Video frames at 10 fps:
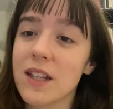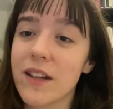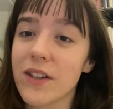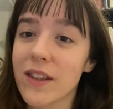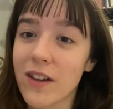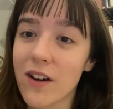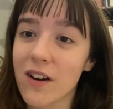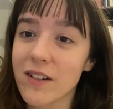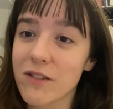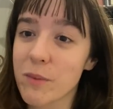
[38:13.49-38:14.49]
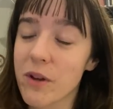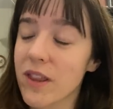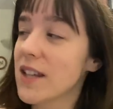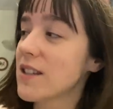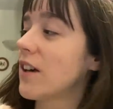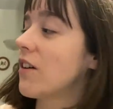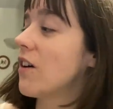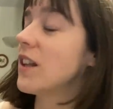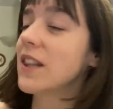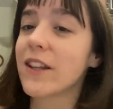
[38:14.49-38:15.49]
loving The God of Small Things. I
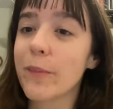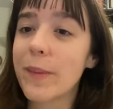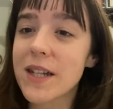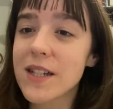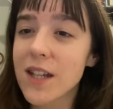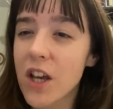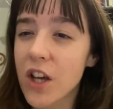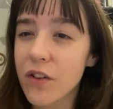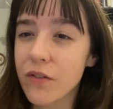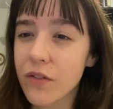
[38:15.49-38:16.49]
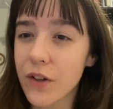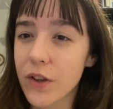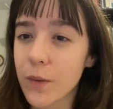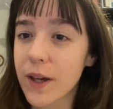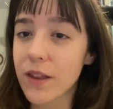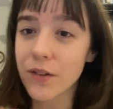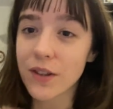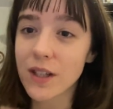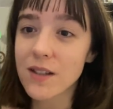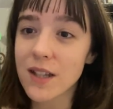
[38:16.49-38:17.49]
got a little bit further way through
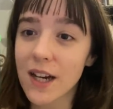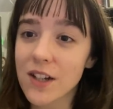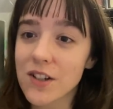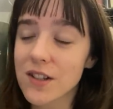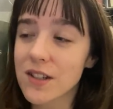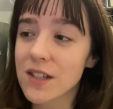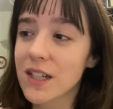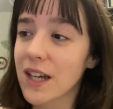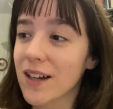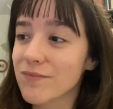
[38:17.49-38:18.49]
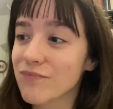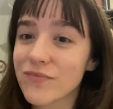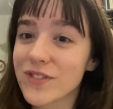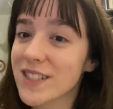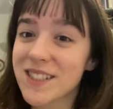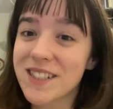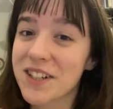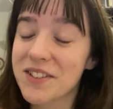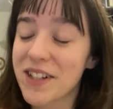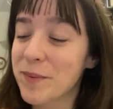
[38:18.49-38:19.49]
this and I just, yeah,
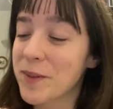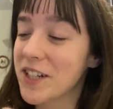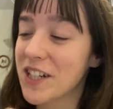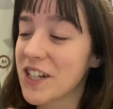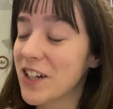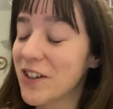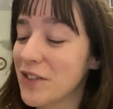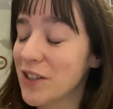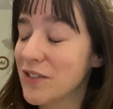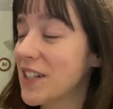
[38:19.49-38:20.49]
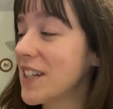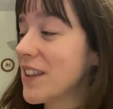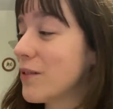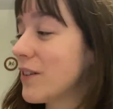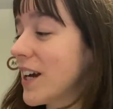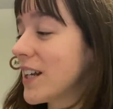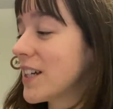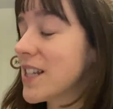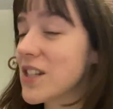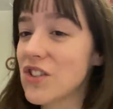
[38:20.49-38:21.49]
cannot recommend it enough already. The
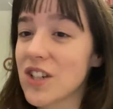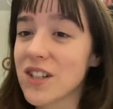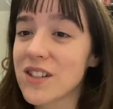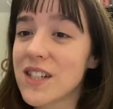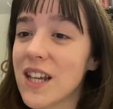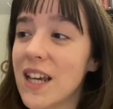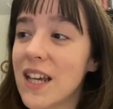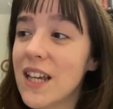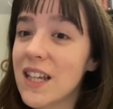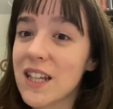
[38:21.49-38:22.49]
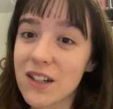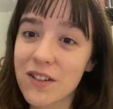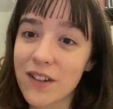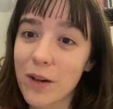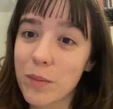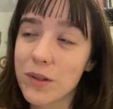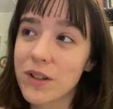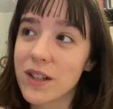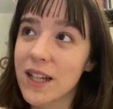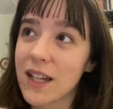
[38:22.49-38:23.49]
writing is just
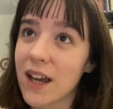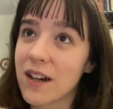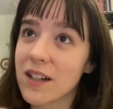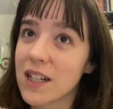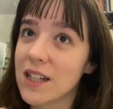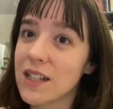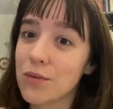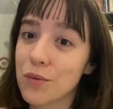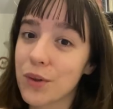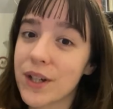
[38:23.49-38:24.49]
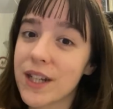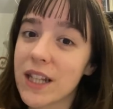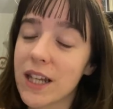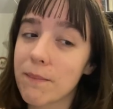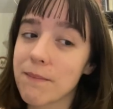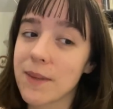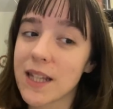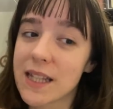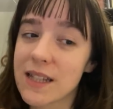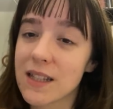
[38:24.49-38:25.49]
incredible. Like Arundhati Roy like
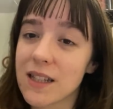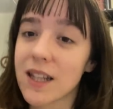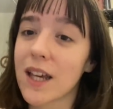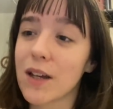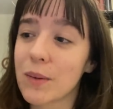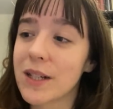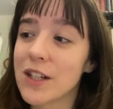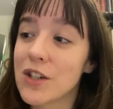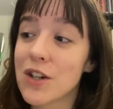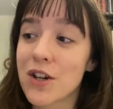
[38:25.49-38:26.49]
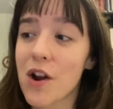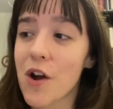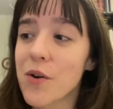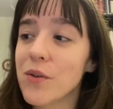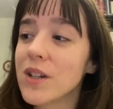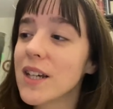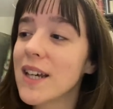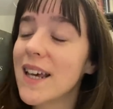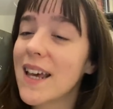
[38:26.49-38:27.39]
makes language her own